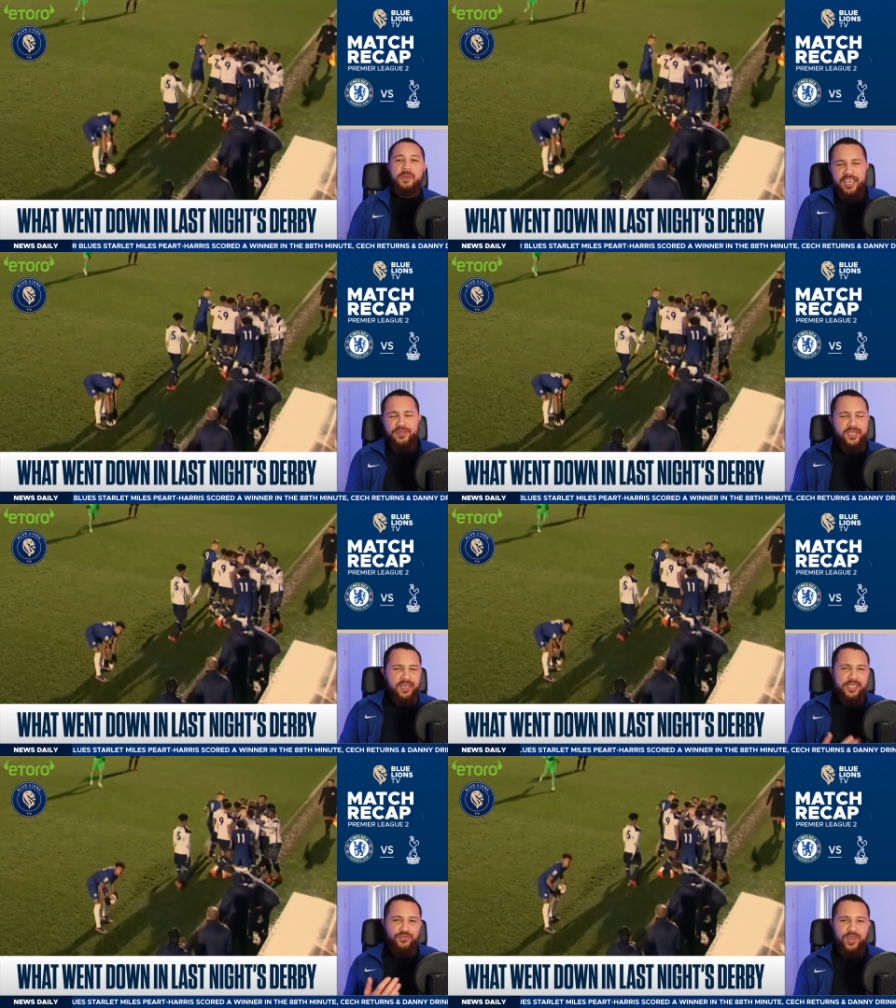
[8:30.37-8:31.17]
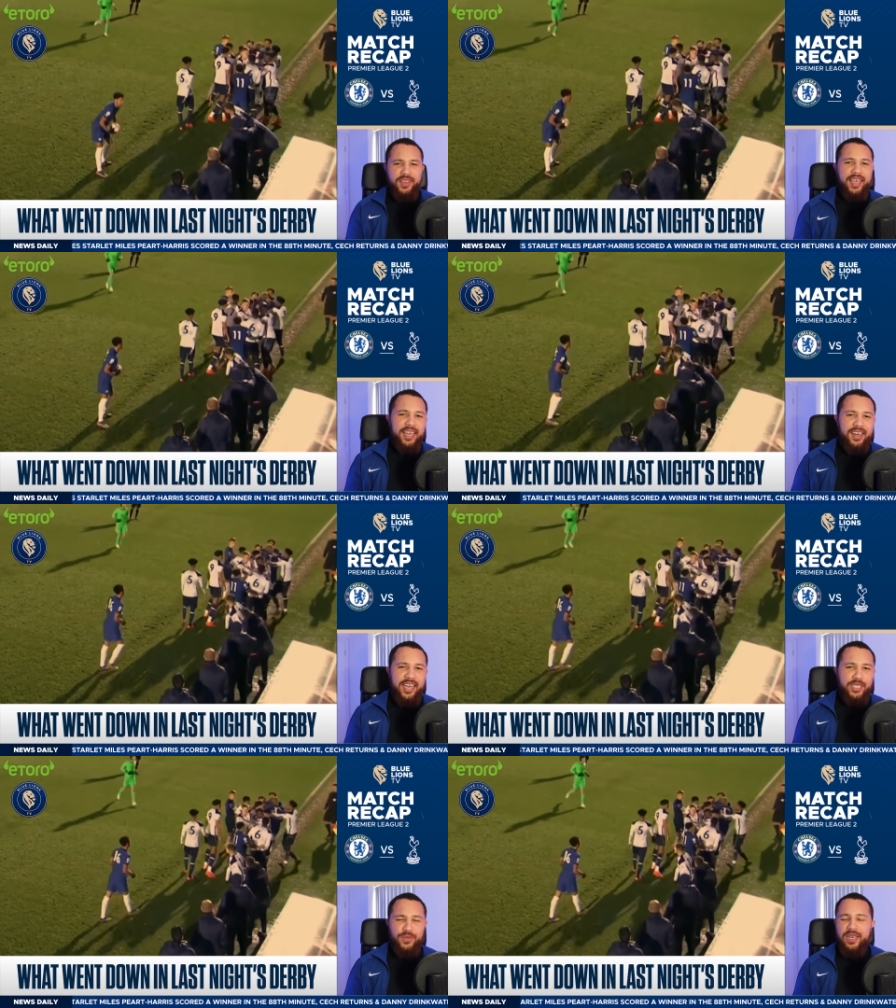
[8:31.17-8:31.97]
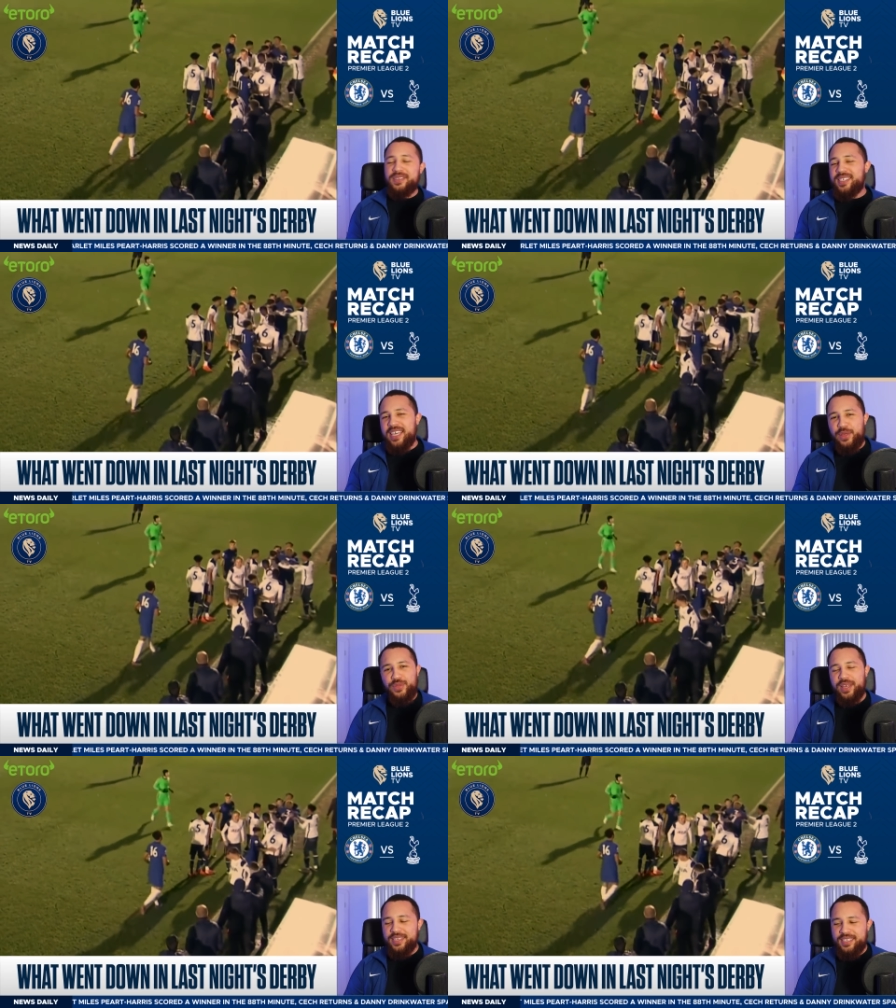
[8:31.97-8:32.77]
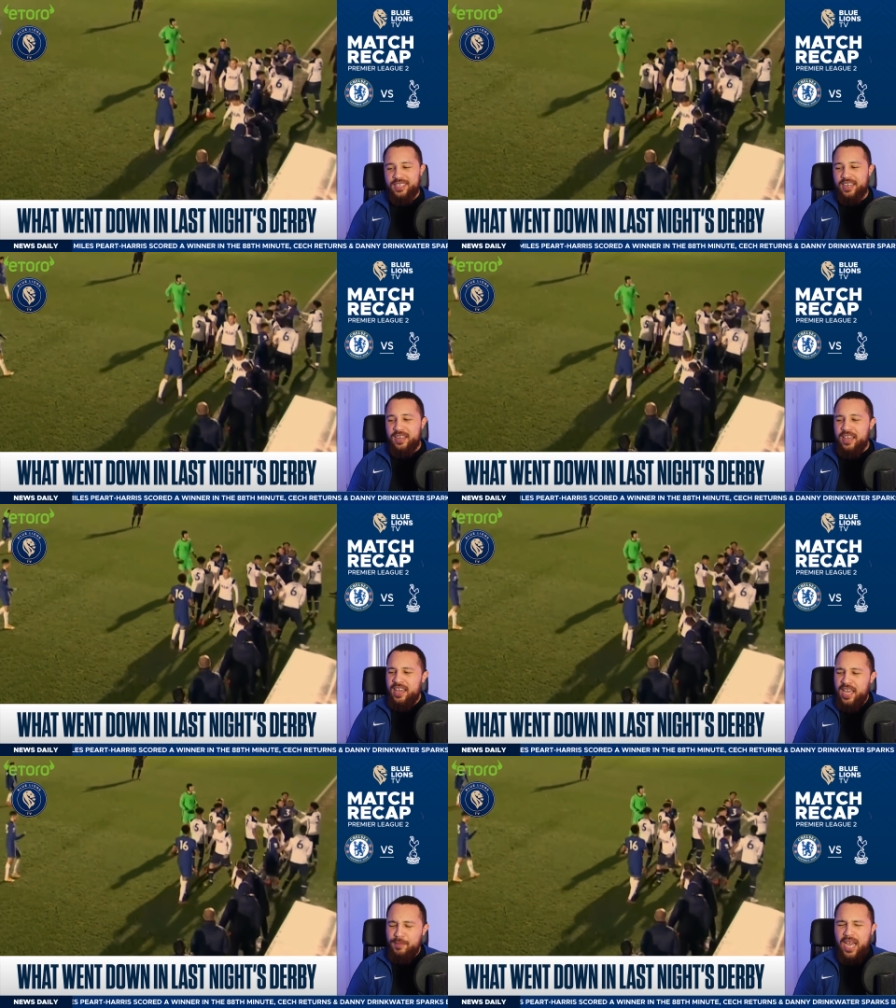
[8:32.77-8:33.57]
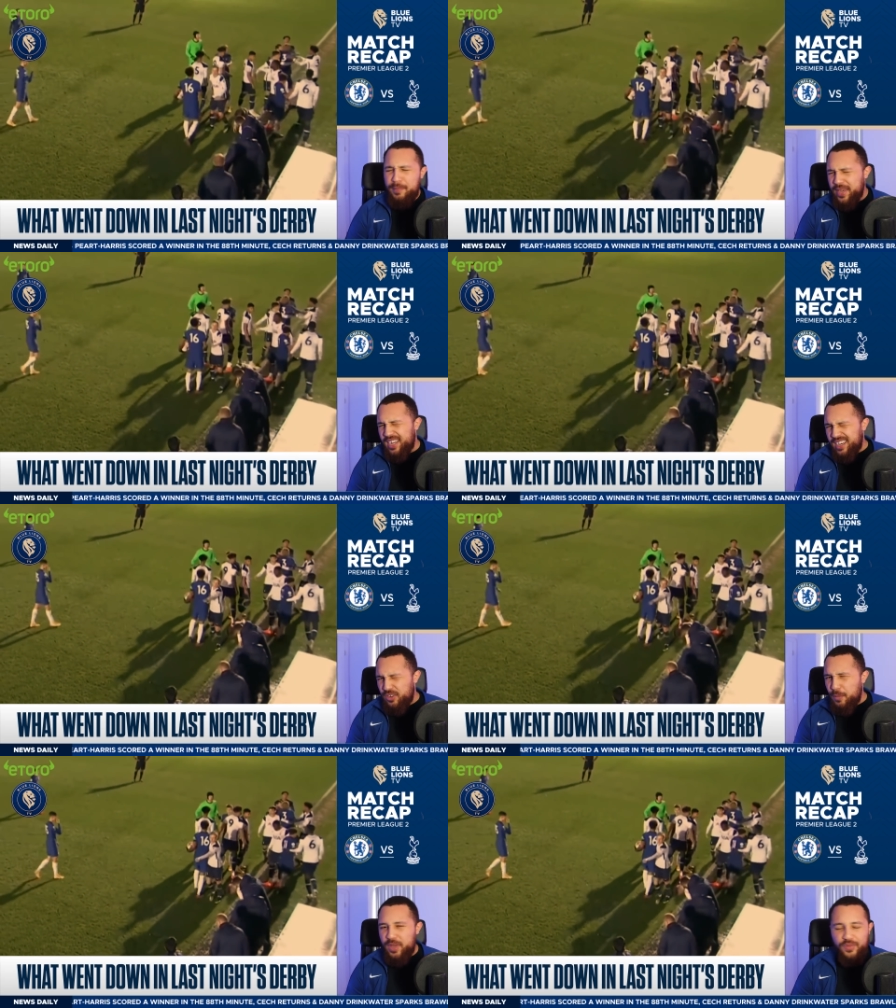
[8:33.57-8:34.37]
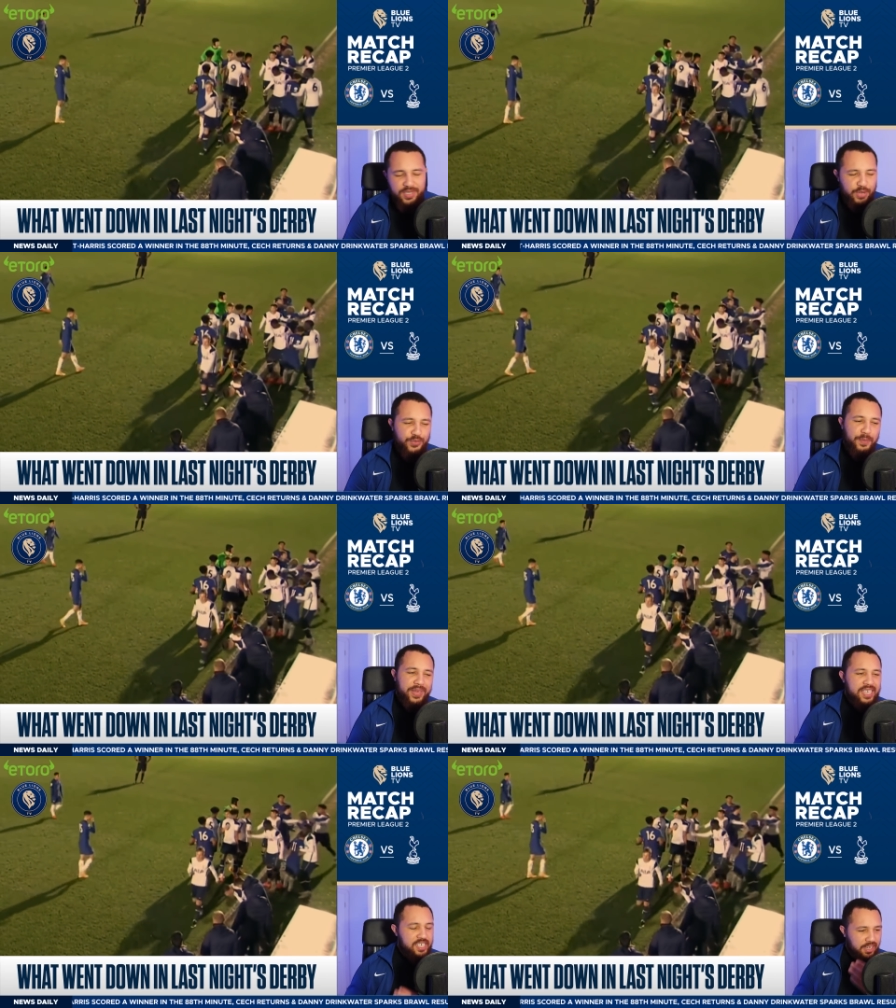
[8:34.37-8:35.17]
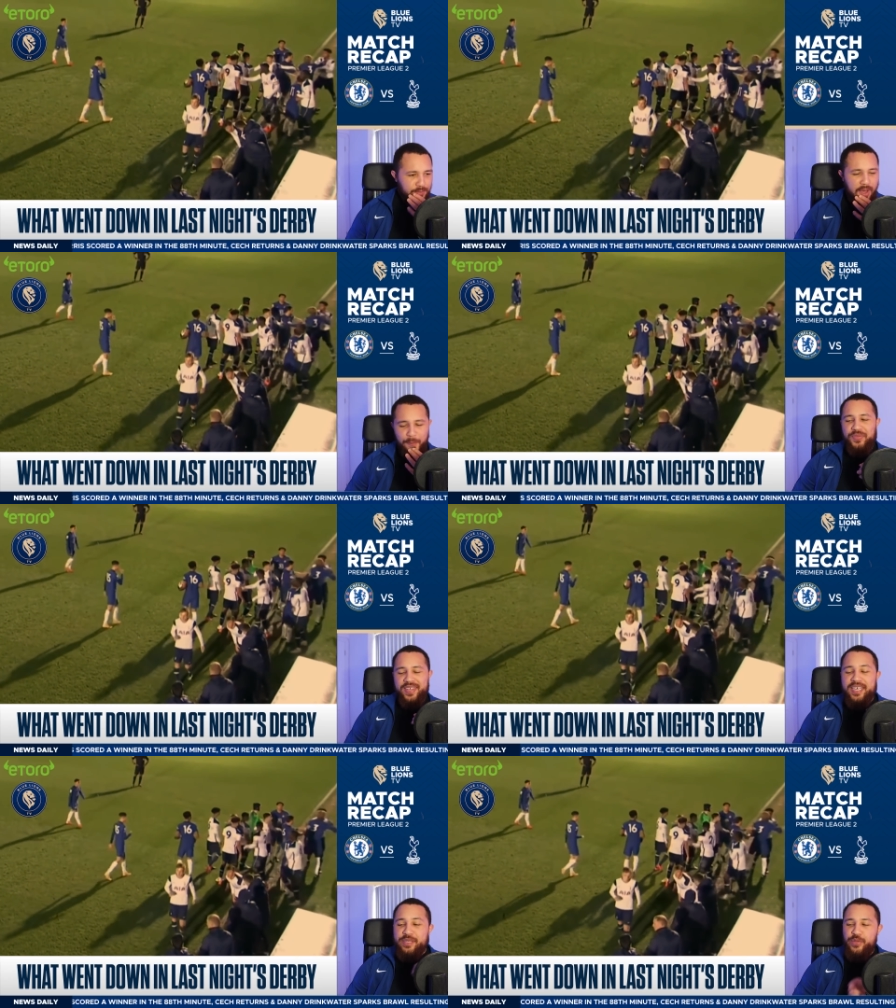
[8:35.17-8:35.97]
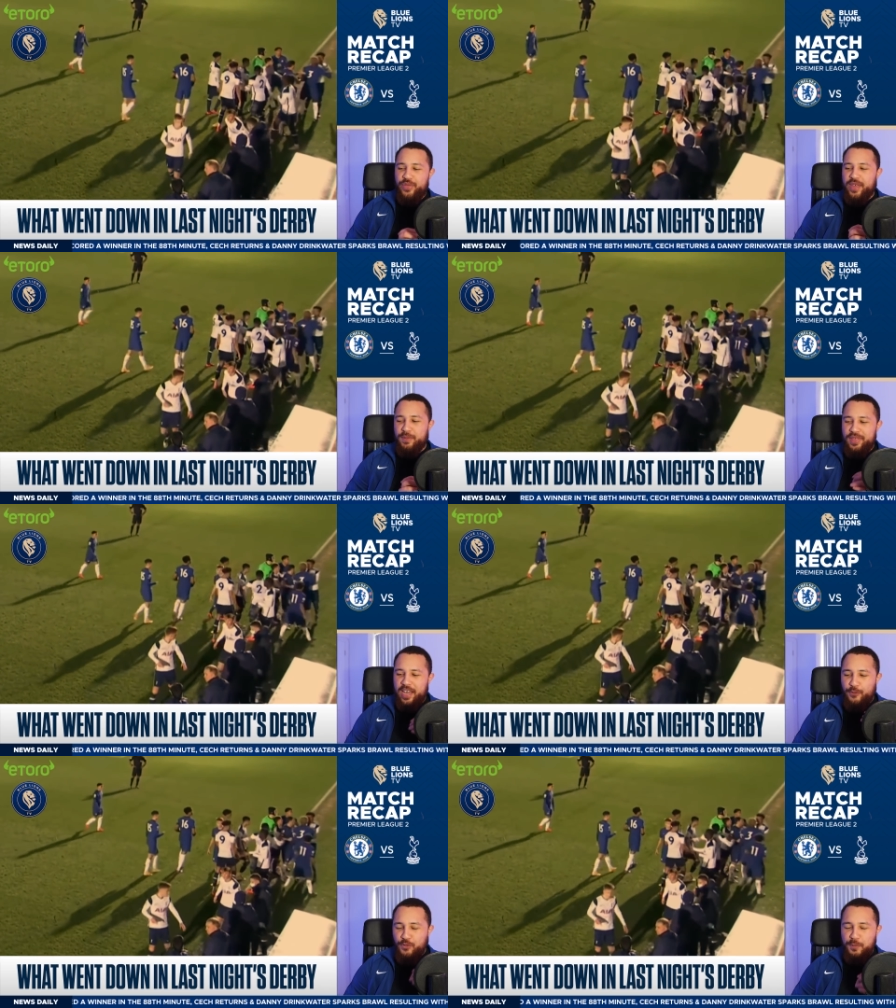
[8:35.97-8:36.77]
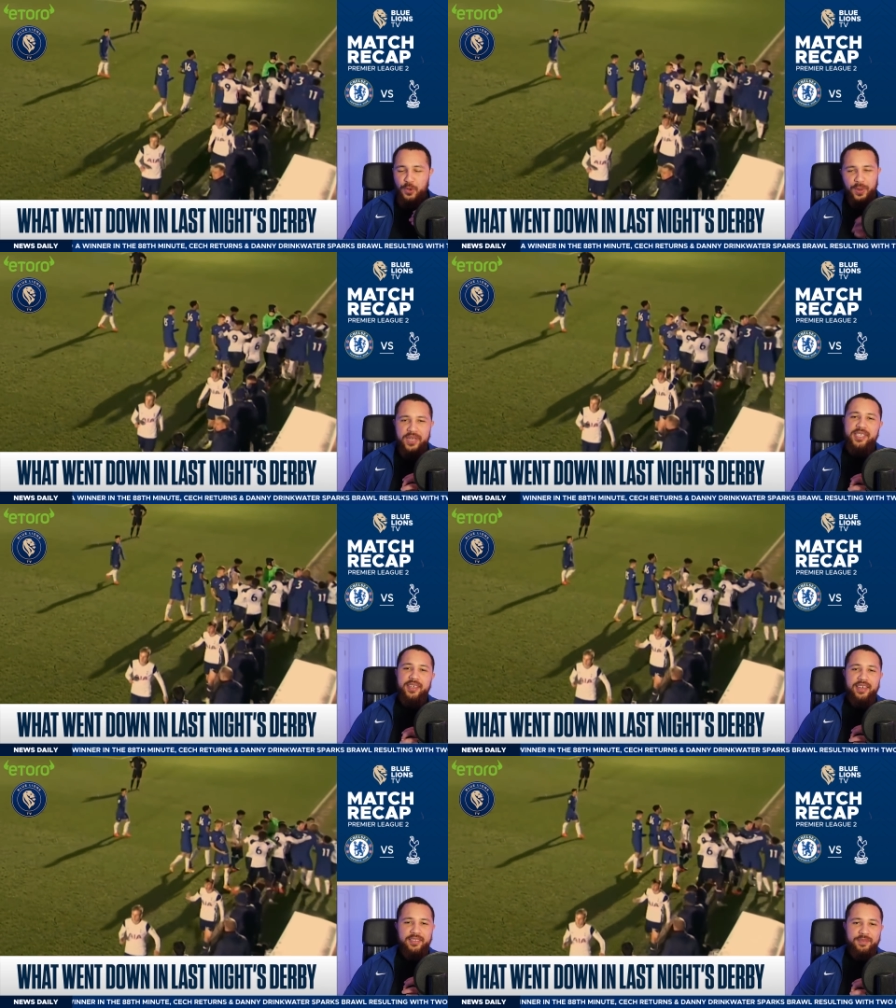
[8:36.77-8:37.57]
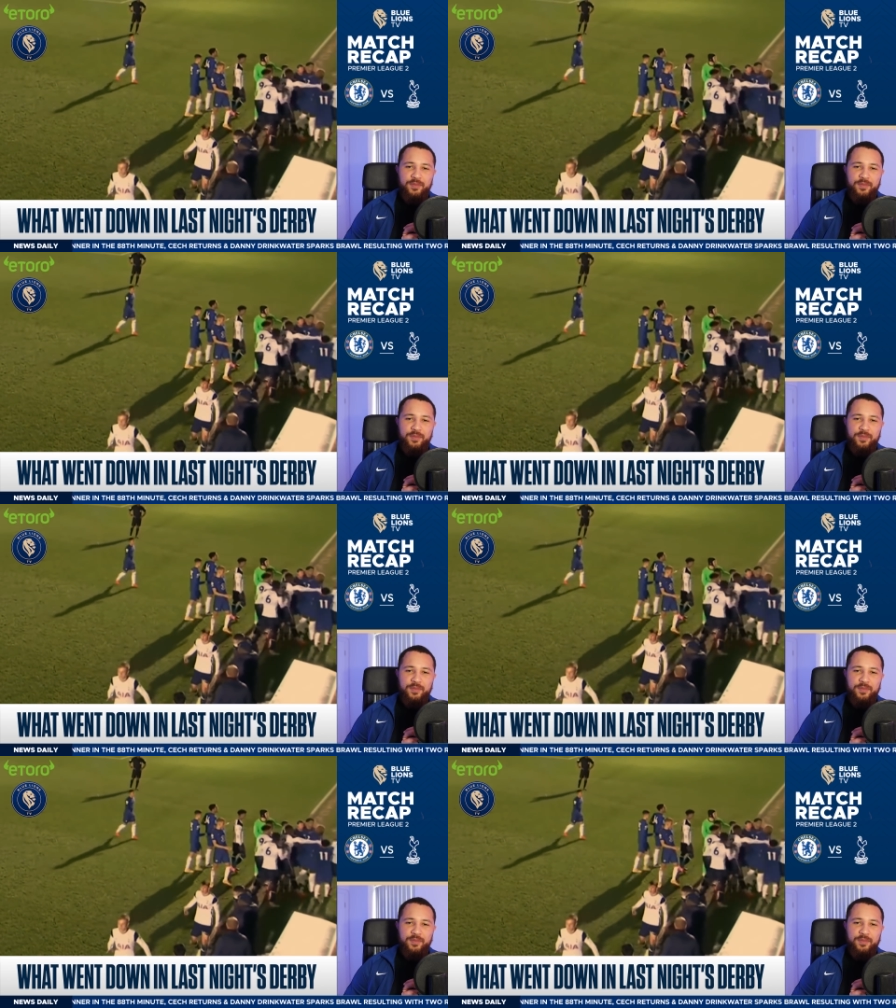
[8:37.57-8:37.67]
If you just read the headlines without seeing things, then it might paint a little bit of a different picture. But here's the thing with how football works here.